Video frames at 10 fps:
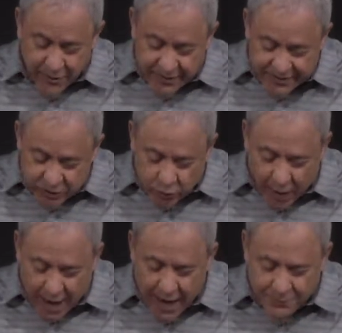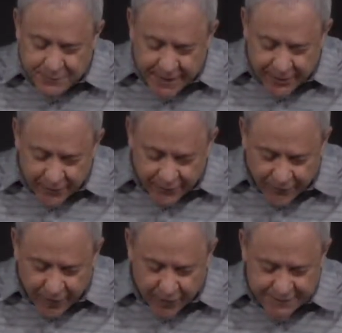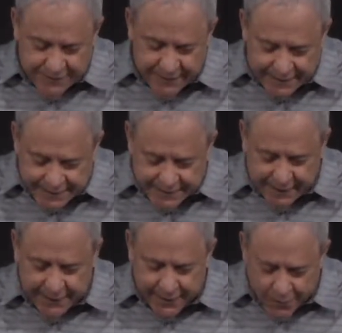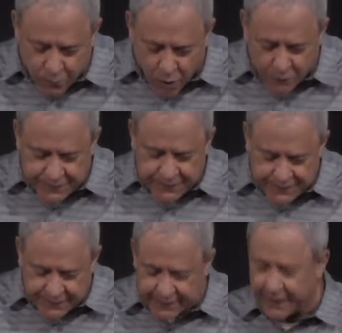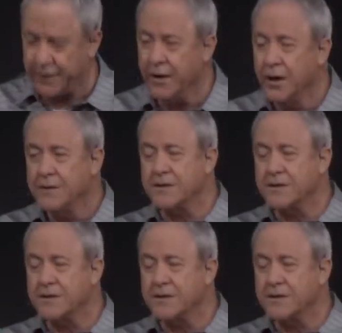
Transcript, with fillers: The scribes and the Pharisees sit in Moses' seat.